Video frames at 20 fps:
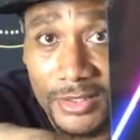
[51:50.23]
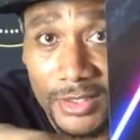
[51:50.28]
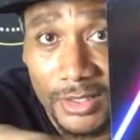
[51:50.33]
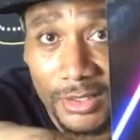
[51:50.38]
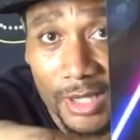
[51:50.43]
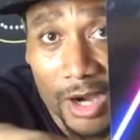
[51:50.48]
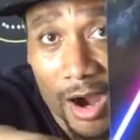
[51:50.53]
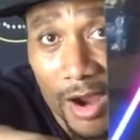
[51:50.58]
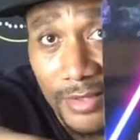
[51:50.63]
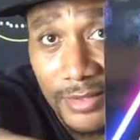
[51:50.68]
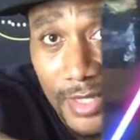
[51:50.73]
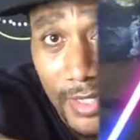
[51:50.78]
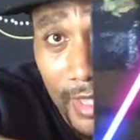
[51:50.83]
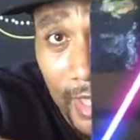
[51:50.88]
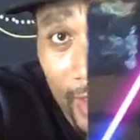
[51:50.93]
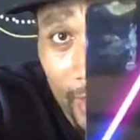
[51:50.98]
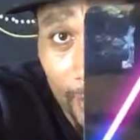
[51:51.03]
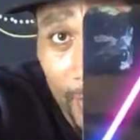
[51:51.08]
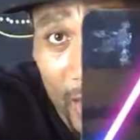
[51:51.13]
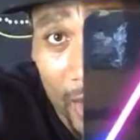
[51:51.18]
are the cars that
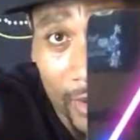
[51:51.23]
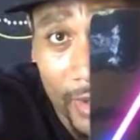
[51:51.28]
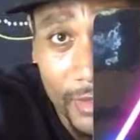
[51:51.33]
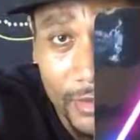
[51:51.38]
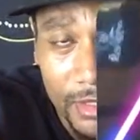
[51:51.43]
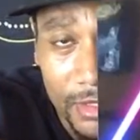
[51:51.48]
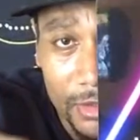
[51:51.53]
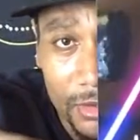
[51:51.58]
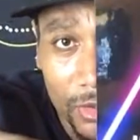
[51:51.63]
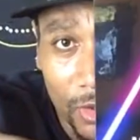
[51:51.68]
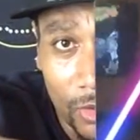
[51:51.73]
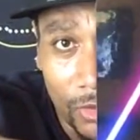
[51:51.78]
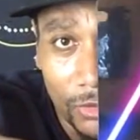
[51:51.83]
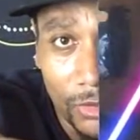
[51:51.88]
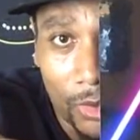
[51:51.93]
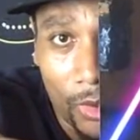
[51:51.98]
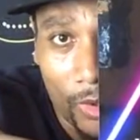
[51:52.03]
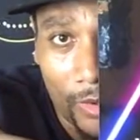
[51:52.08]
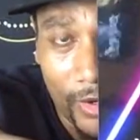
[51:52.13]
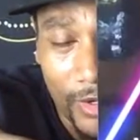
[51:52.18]
came out. It says don't
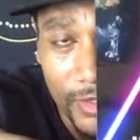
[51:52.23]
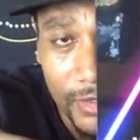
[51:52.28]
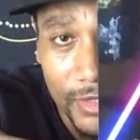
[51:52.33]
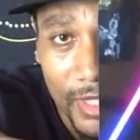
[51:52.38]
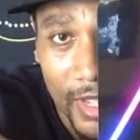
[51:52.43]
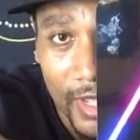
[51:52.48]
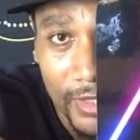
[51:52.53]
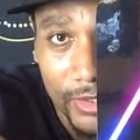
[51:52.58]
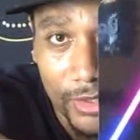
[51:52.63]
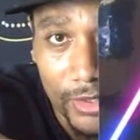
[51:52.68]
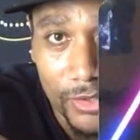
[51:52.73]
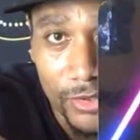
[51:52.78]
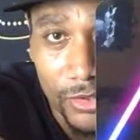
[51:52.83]
lower your standards.